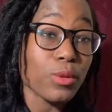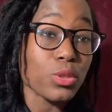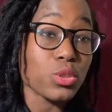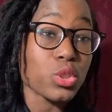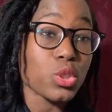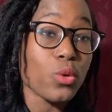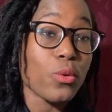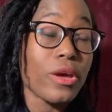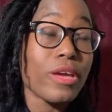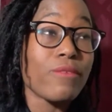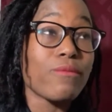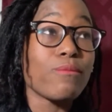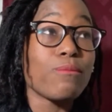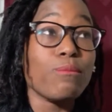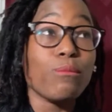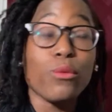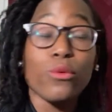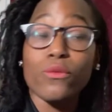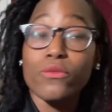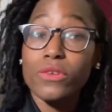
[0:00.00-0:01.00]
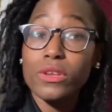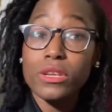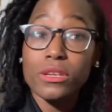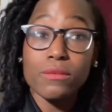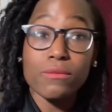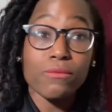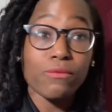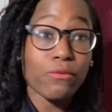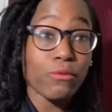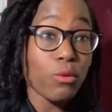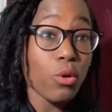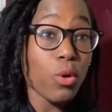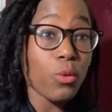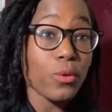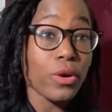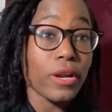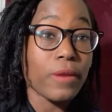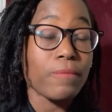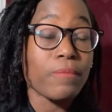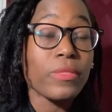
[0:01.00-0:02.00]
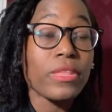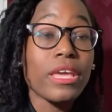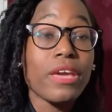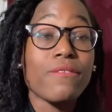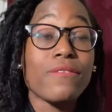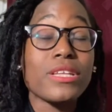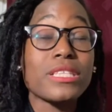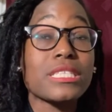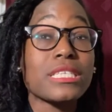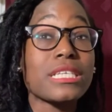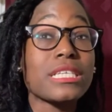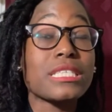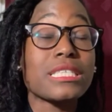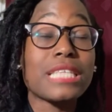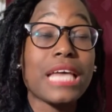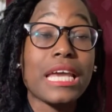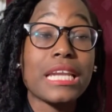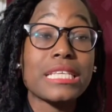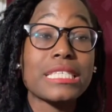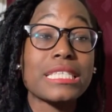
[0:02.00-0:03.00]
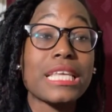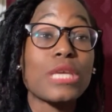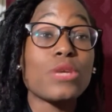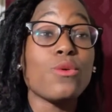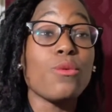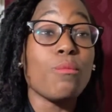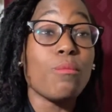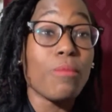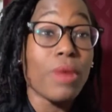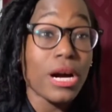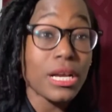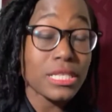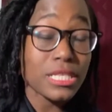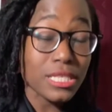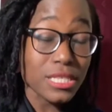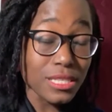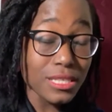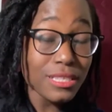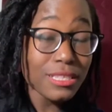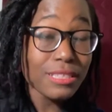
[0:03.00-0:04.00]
So if moving forward, if it's a status that you must